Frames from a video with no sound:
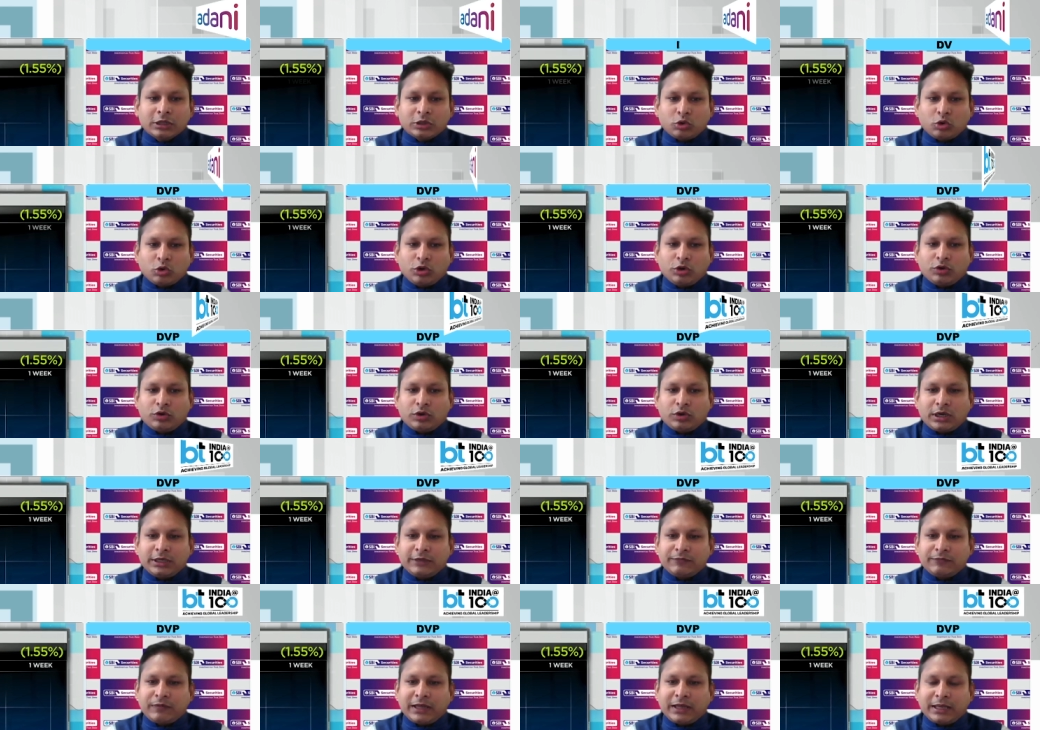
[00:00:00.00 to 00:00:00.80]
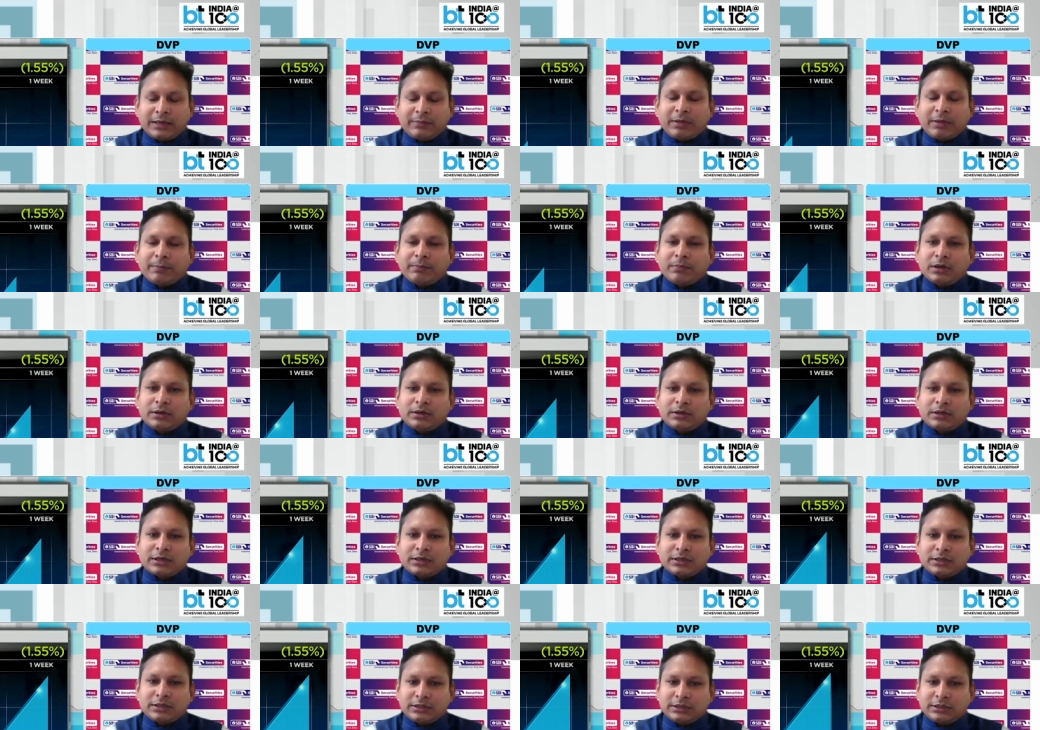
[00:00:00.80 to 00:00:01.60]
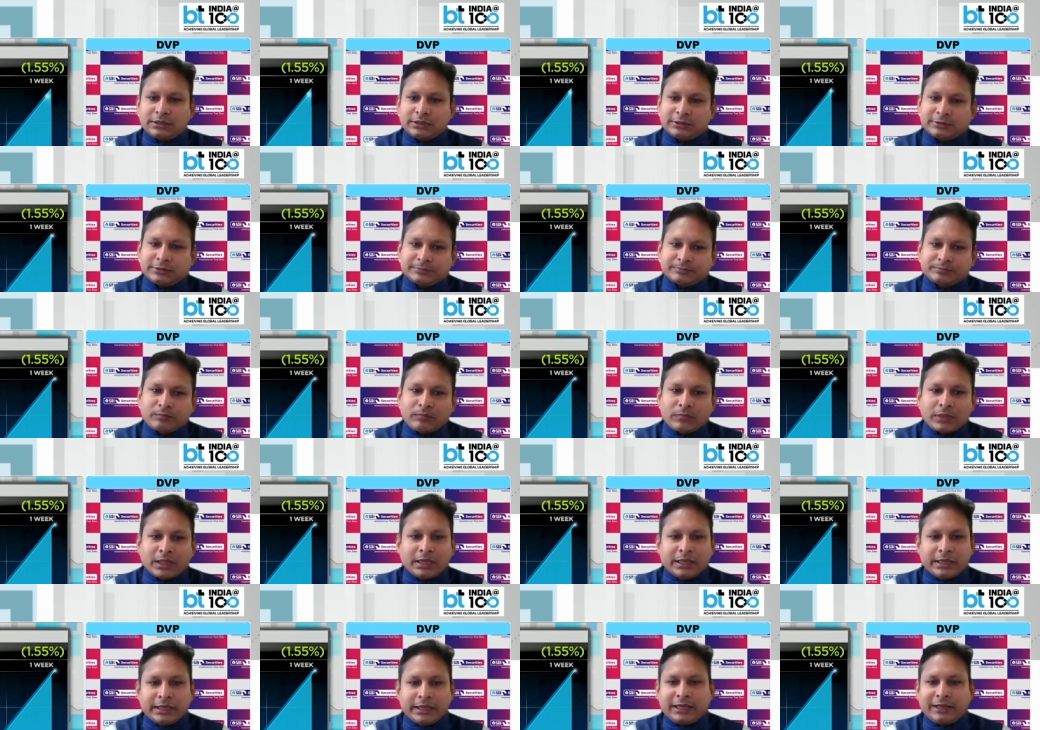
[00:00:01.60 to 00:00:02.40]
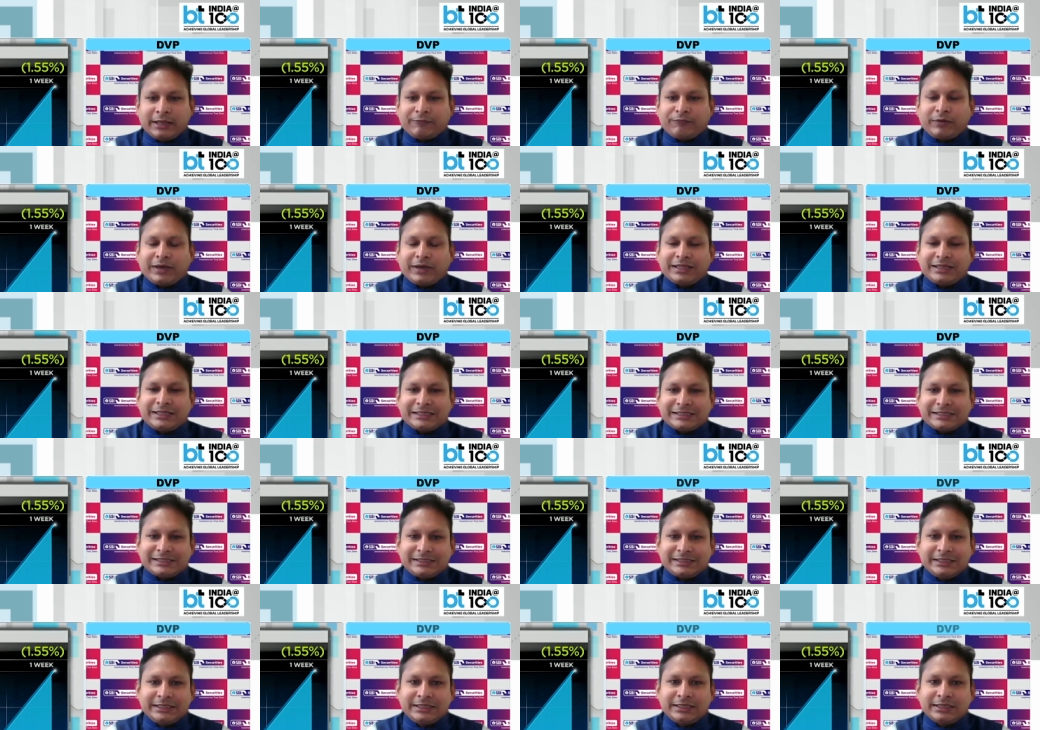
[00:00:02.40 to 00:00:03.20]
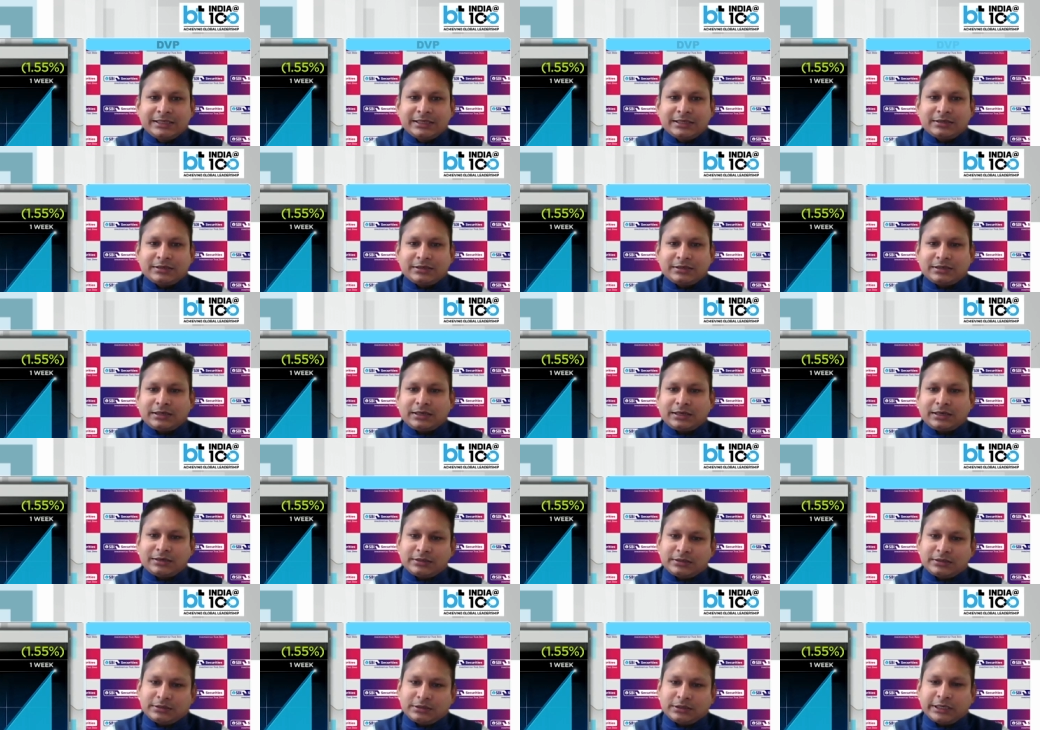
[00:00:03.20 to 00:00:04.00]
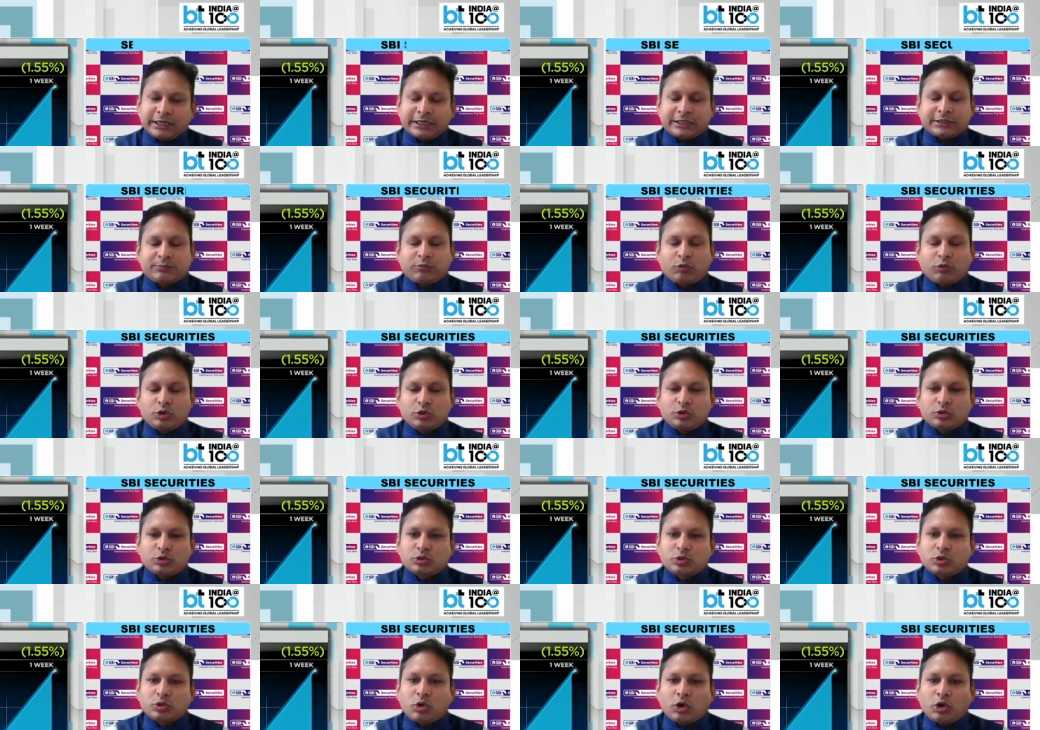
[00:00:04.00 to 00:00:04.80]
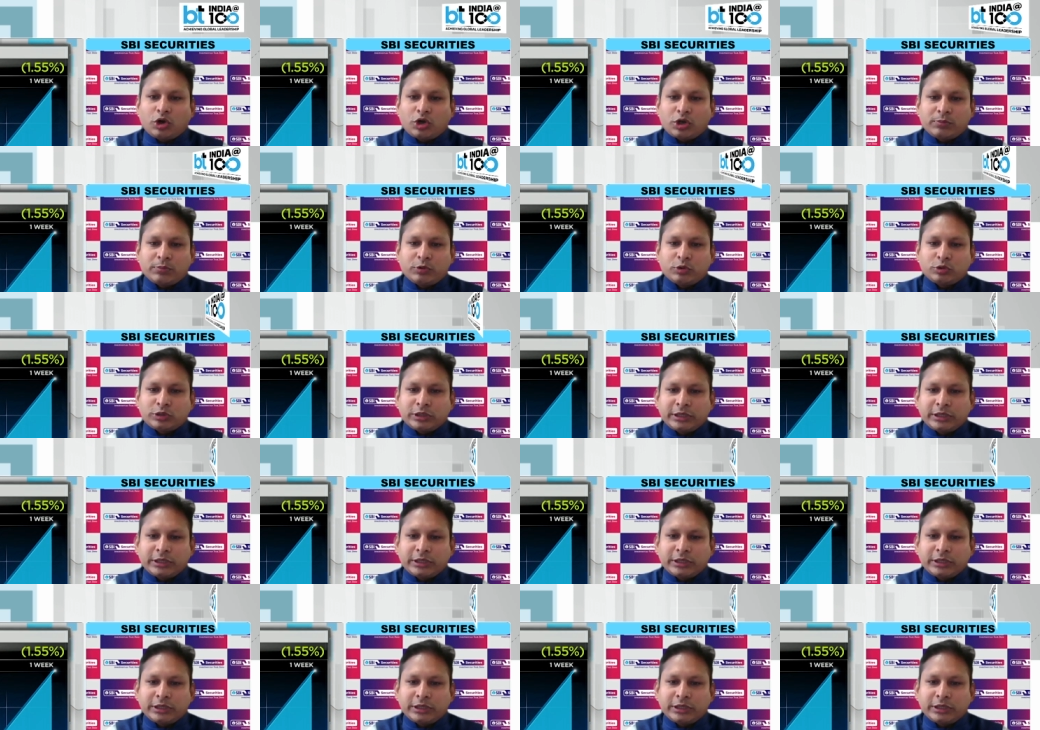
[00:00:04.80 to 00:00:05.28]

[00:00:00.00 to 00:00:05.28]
So if I remember, um, uh, in FY16, uh, export used to contribute